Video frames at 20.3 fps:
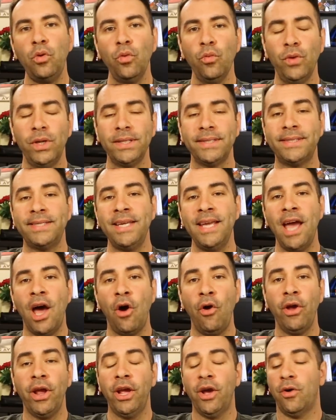We'll see
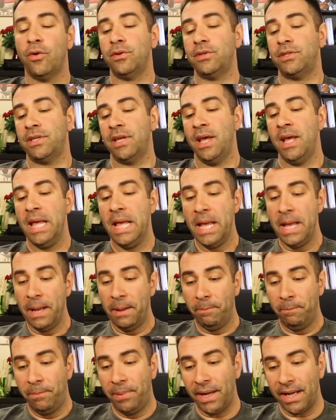how it goes.
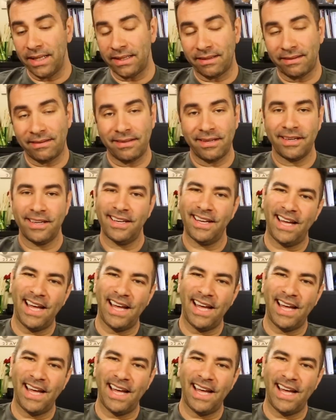But